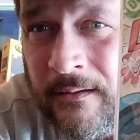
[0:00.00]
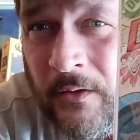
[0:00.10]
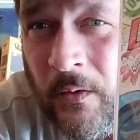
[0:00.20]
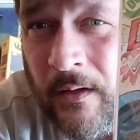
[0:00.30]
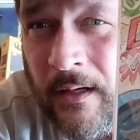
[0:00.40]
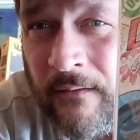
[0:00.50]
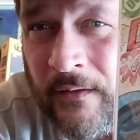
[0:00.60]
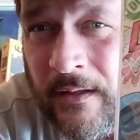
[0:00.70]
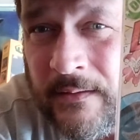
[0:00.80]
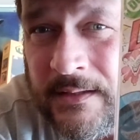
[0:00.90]
Cool
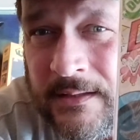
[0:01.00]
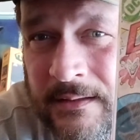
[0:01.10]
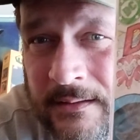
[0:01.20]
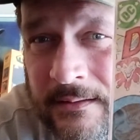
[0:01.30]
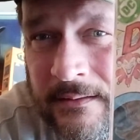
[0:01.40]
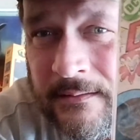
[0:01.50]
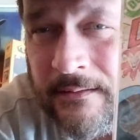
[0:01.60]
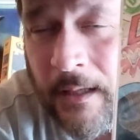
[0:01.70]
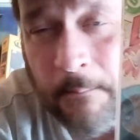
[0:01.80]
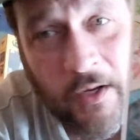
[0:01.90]
cover.
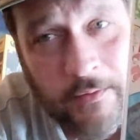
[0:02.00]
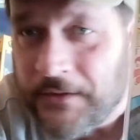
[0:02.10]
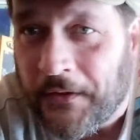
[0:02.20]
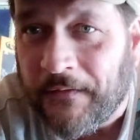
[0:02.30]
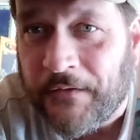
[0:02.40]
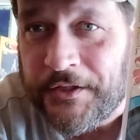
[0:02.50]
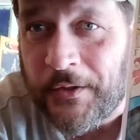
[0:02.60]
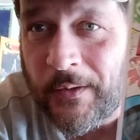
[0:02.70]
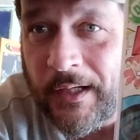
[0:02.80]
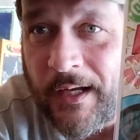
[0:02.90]
I'm always looking for
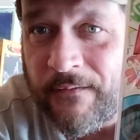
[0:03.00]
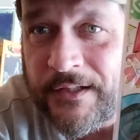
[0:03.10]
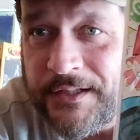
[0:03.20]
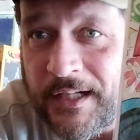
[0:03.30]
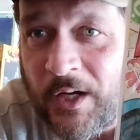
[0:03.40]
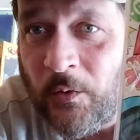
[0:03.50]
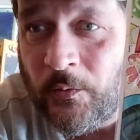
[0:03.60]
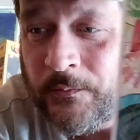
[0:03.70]
Joker covers, you know?